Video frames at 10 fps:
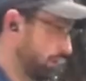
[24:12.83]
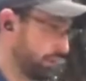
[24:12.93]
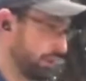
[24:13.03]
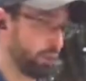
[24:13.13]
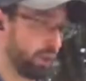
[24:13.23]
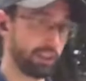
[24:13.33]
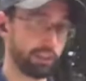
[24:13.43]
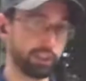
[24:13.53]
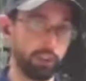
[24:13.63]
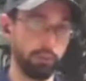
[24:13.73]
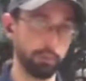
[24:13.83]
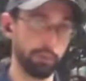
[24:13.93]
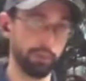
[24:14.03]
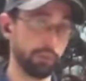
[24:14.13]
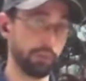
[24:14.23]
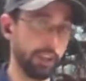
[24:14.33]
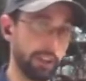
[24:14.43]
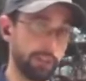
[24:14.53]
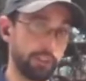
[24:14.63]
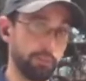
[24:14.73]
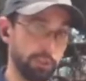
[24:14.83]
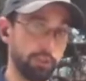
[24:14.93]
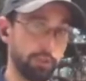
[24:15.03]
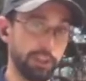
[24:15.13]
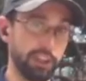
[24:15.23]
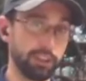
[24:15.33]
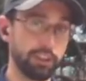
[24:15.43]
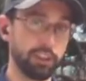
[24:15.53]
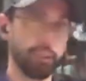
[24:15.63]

you were to weigh the tuber before and after blooming,